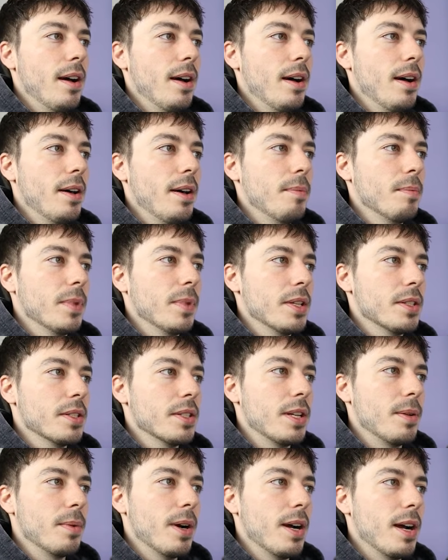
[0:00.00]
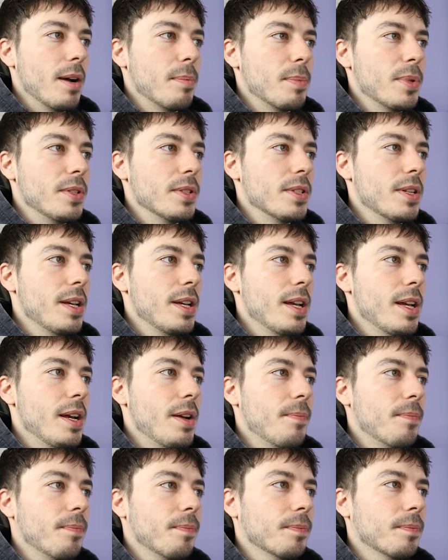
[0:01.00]
Let's see what happens
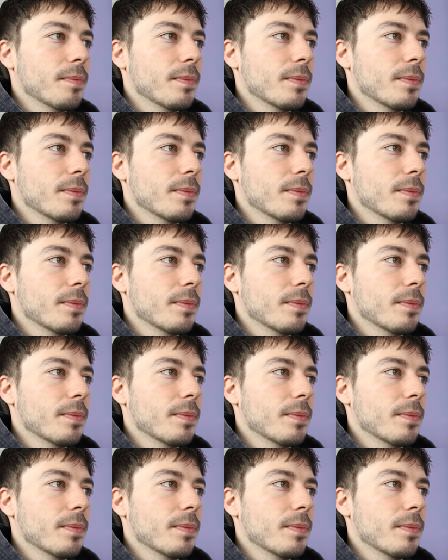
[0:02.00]
here.